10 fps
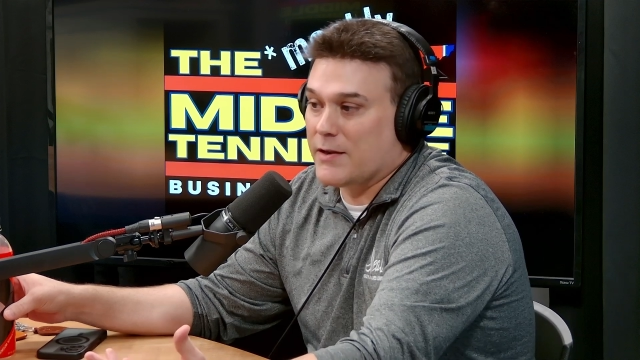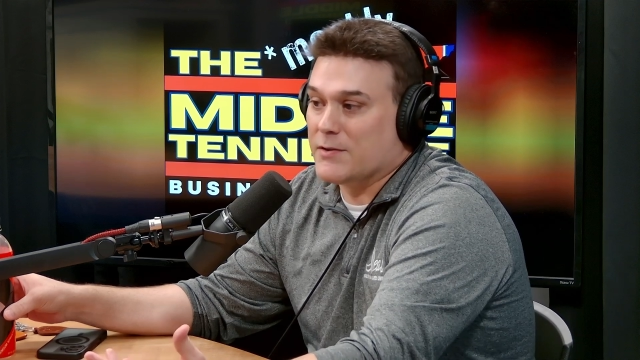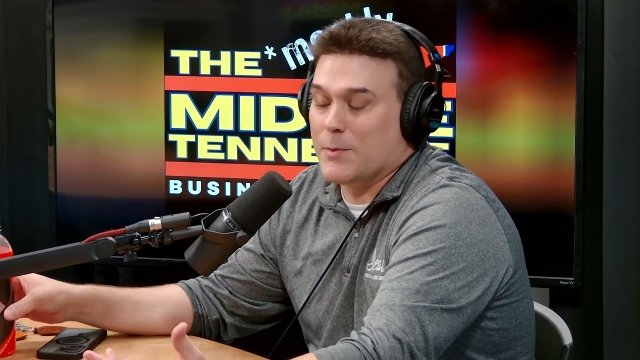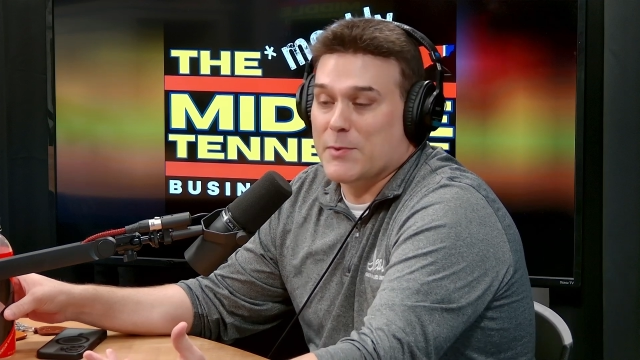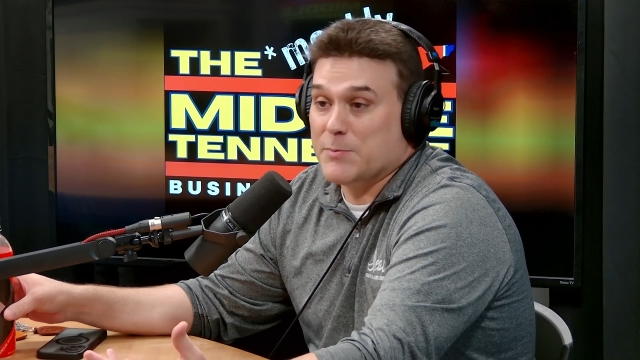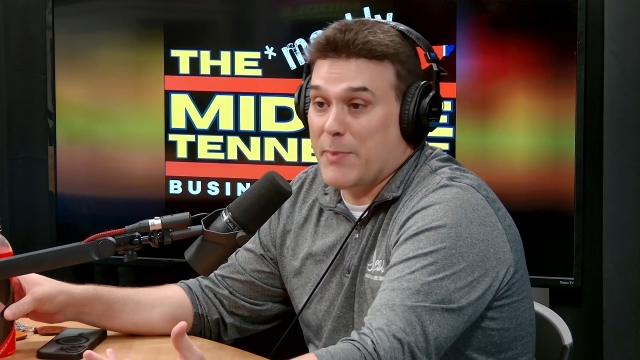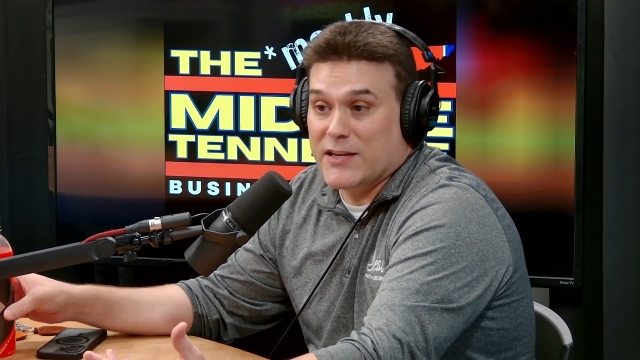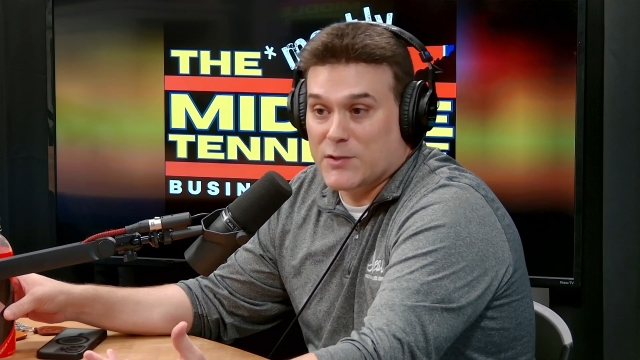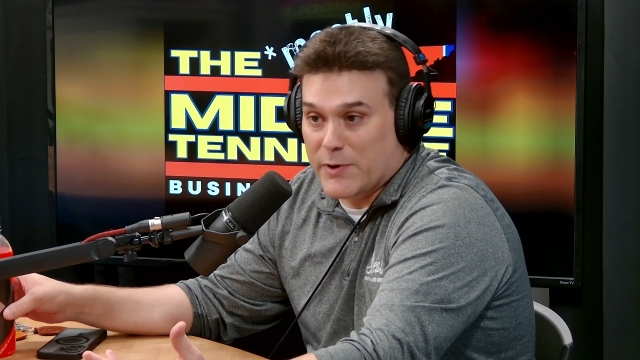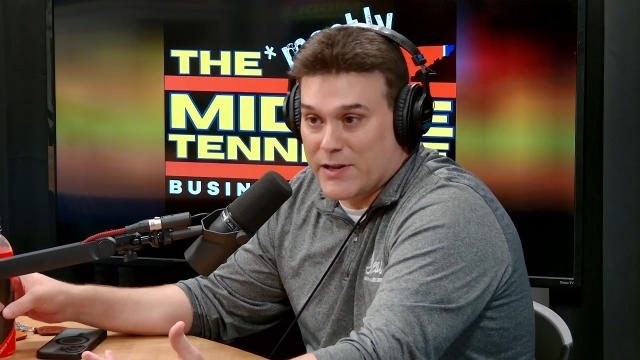in somebody's
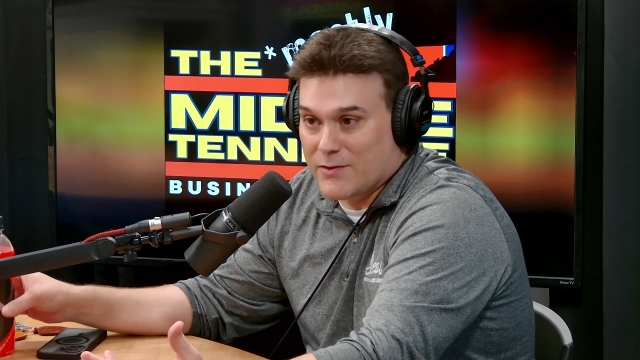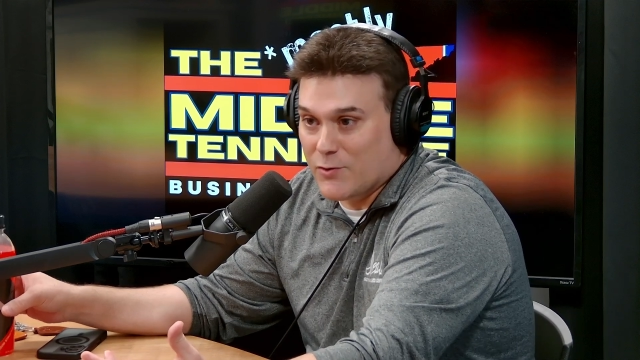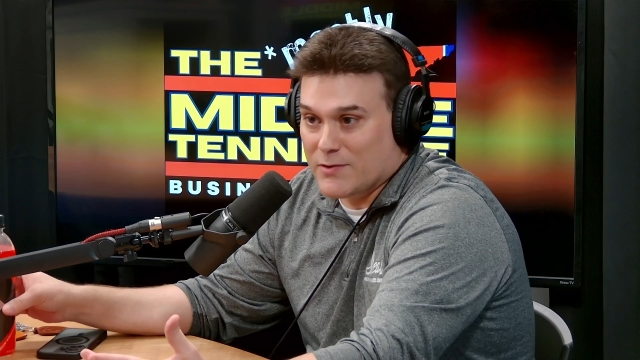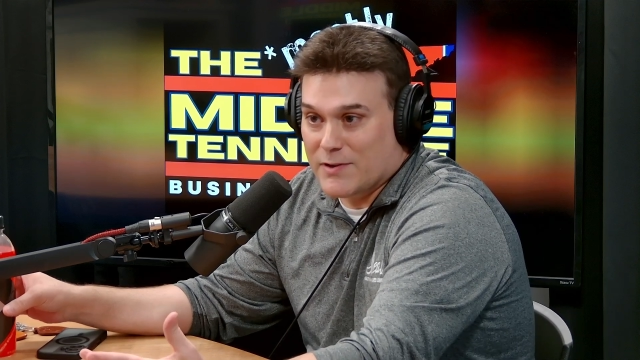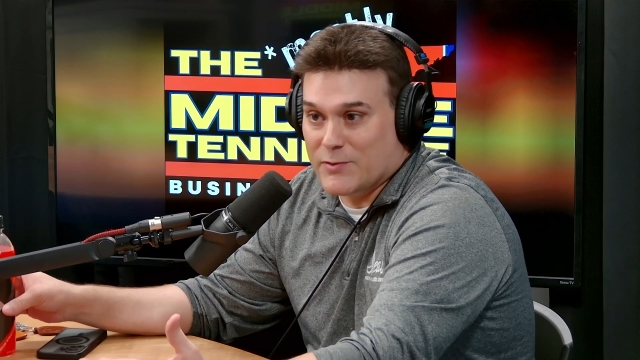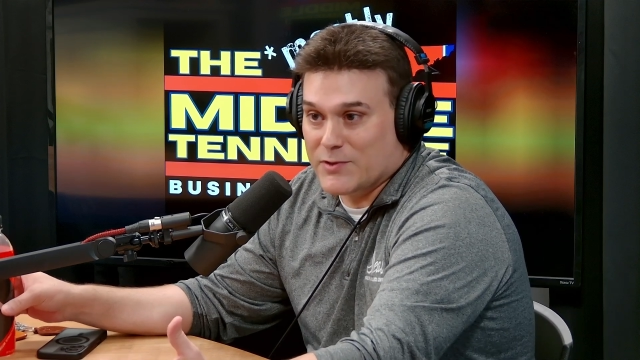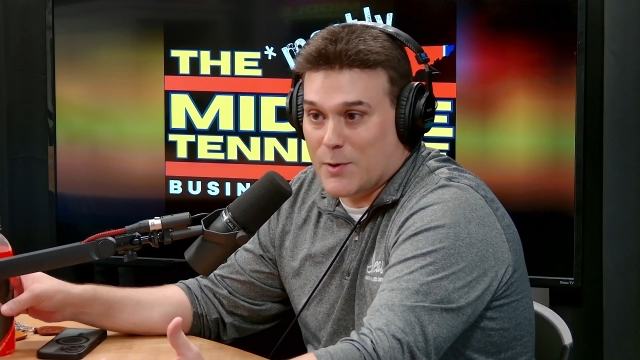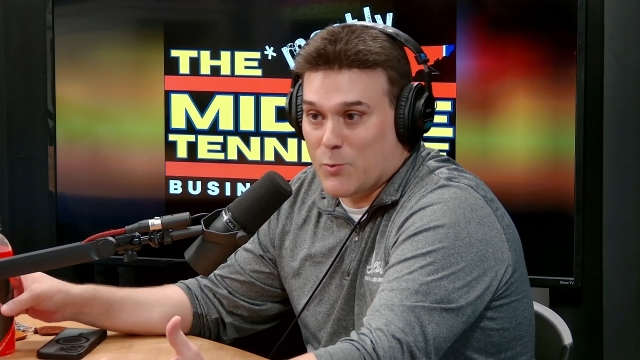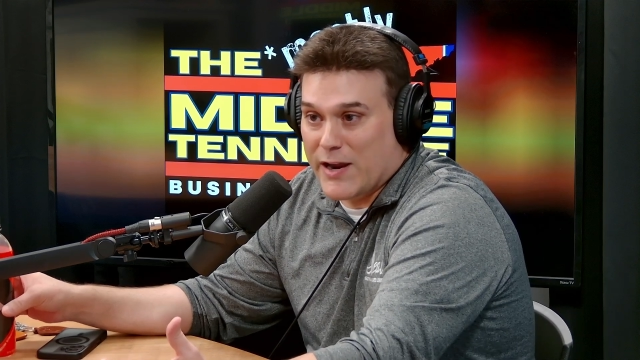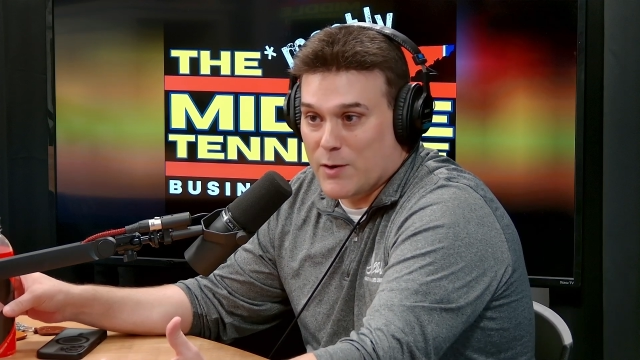basement or live with
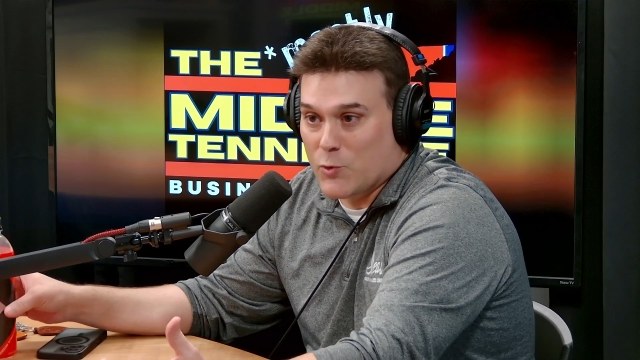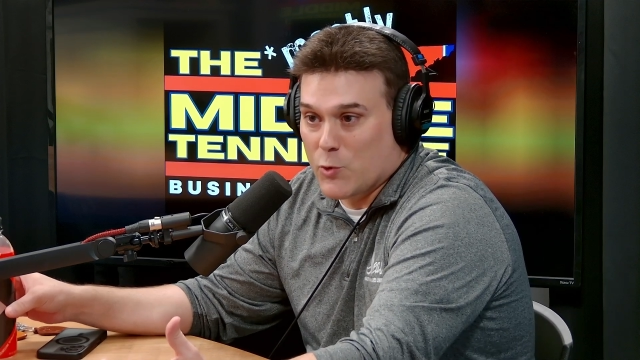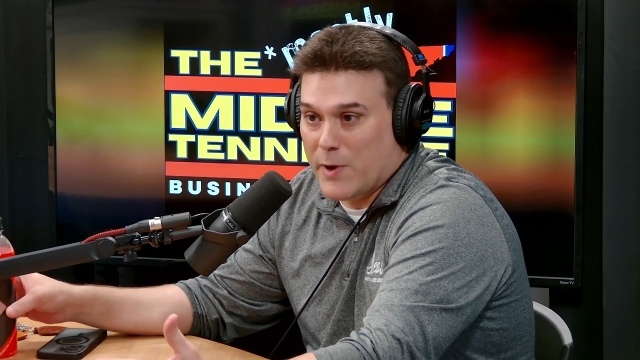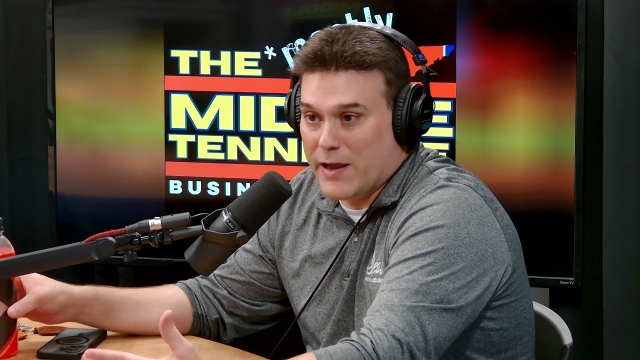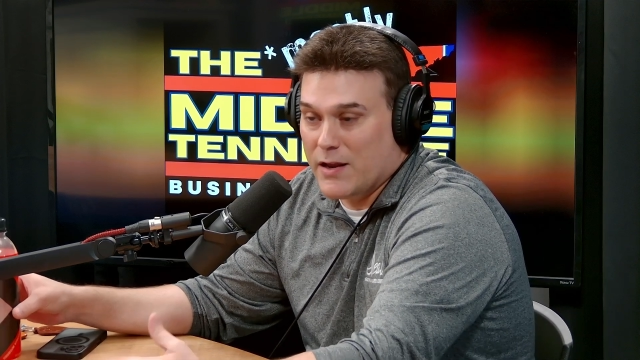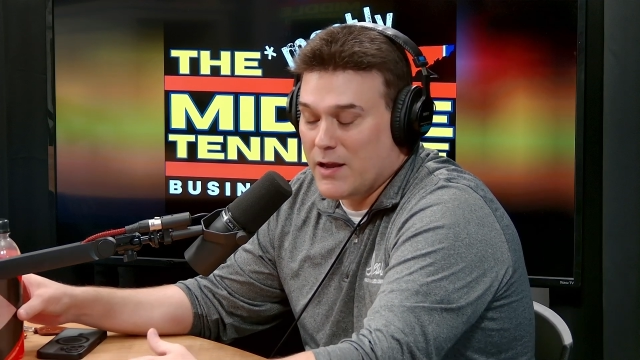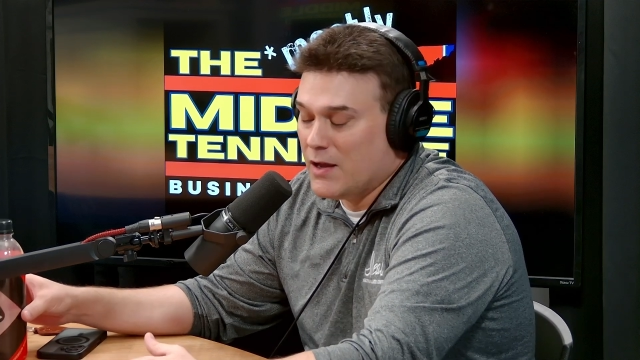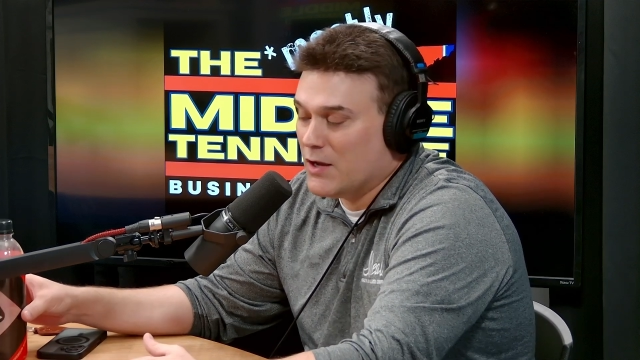some random roommate.